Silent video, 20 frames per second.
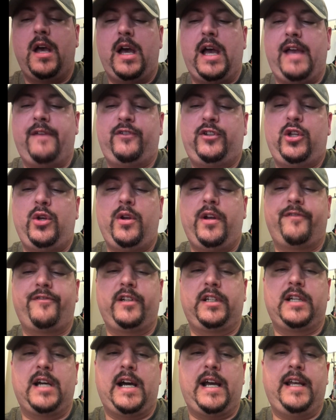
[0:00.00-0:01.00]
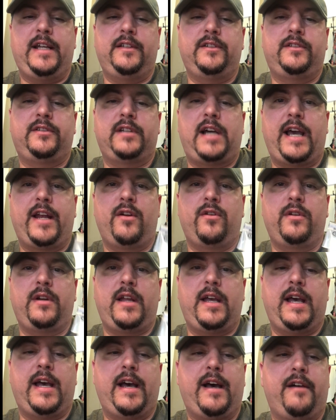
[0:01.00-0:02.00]
I have two different kinds. I don't
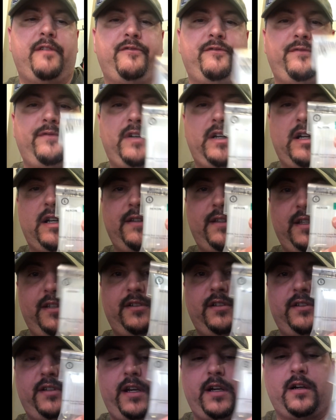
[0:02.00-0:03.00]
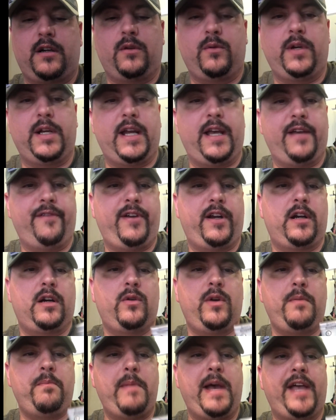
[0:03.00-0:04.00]
have, this is heroin. I have
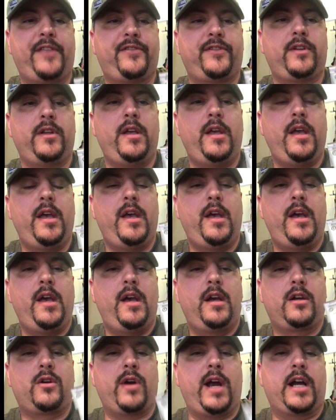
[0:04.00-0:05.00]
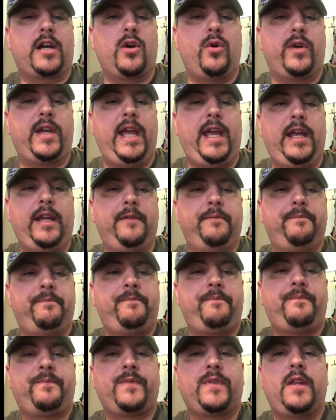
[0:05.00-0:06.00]
heroin, meth, crack cocaine.
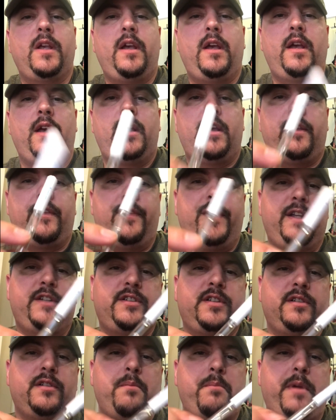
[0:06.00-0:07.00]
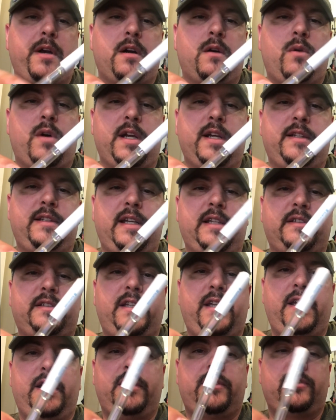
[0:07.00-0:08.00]
This is a marijuana test
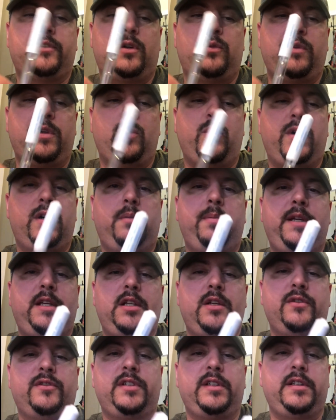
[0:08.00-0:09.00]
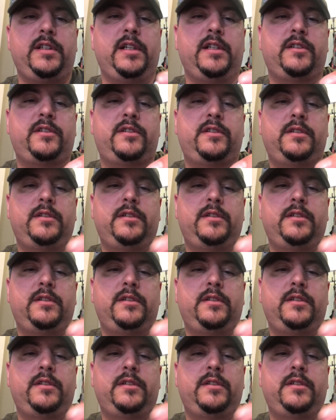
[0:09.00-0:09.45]
kit. So we will be using this